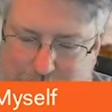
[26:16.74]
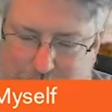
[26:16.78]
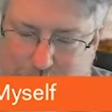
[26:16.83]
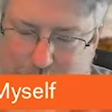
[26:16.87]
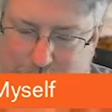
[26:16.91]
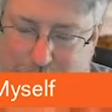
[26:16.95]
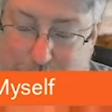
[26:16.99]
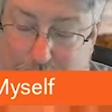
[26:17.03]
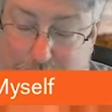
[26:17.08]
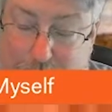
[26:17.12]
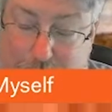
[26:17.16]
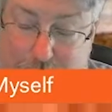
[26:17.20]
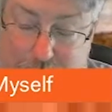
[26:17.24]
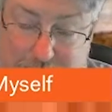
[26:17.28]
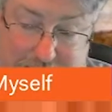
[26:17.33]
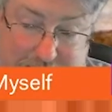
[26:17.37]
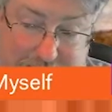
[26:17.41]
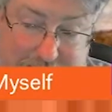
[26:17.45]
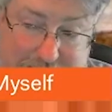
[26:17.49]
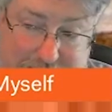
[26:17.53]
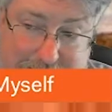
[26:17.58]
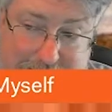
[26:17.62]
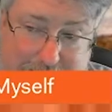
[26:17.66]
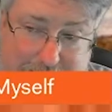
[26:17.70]
when I'm
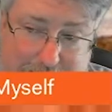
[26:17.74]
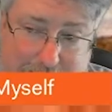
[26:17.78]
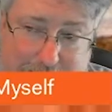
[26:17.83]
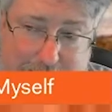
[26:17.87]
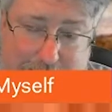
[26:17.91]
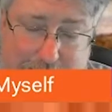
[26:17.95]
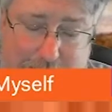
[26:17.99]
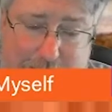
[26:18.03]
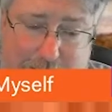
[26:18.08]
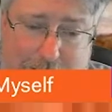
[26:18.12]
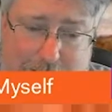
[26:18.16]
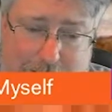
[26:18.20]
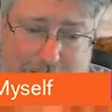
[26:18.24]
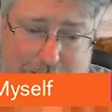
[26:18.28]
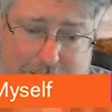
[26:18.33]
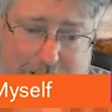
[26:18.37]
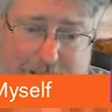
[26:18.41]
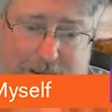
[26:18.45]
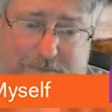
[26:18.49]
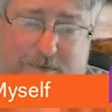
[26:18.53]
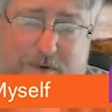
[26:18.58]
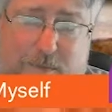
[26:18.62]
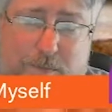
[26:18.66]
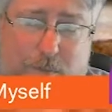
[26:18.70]
presenting, I
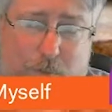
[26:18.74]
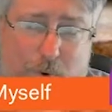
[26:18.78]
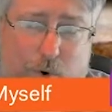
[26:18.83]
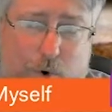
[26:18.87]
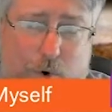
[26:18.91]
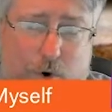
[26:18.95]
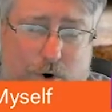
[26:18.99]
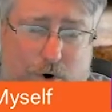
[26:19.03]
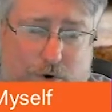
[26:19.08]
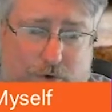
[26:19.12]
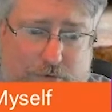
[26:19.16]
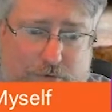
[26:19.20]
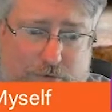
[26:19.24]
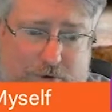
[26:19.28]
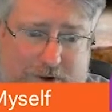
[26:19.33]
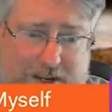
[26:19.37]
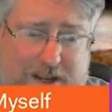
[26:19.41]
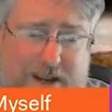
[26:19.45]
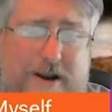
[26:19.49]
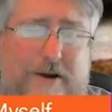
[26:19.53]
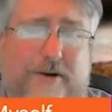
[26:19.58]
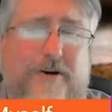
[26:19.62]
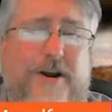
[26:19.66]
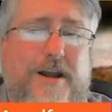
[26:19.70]
have a more
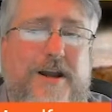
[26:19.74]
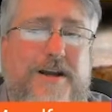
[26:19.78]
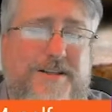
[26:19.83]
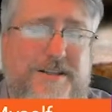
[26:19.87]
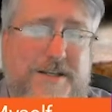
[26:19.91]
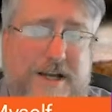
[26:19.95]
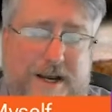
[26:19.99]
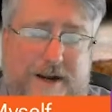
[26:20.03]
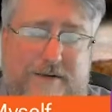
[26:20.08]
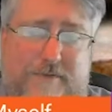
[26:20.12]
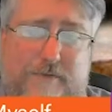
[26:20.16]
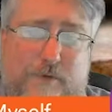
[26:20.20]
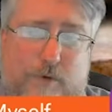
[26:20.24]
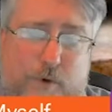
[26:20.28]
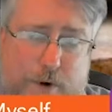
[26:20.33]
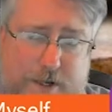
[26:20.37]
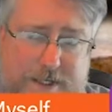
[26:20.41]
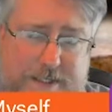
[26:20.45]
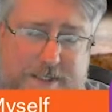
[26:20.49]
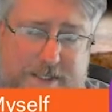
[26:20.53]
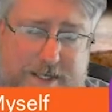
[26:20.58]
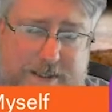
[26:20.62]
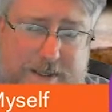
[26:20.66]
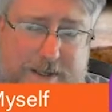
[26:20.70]
gregarious kind of
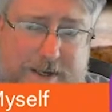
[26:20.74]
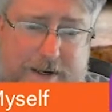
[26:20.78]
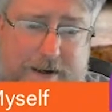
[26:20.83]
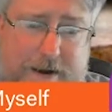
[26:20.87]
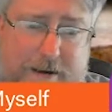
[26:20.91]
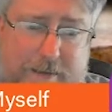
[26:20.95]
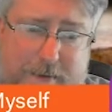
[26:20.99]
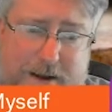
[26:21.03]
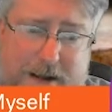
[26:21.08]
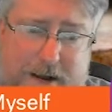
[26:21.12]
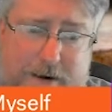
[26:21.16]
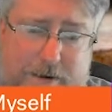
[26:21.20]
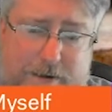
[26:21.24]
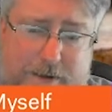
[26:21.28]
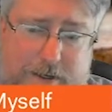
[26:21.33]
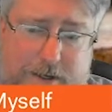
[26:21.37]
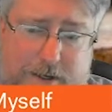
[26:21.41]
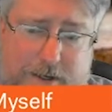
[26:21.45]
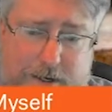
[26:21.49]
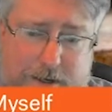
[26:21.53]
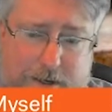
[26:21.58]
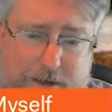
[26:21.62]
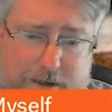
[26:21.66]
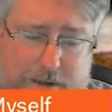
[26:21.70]
voice I let come out
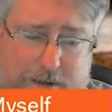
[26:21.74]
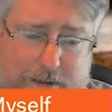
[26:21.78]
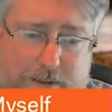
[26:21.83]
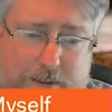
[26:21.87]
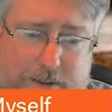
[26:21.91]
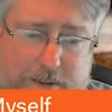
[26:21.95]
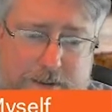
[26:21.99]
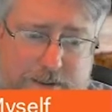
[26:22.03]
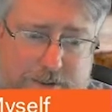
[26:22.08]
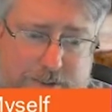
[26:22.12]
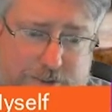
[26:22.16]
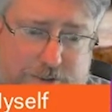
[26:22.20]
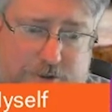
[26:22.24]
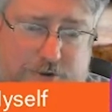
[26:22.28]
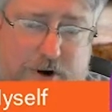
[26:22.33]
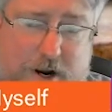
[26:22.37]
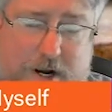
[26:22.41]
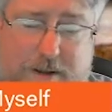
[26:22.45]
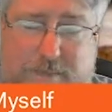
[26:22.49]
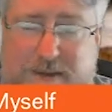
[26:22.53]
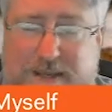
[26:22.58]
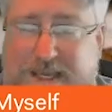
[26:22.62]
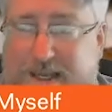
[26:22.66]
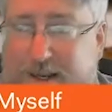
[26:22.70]
to try
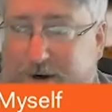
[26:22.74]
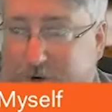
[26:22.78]
to be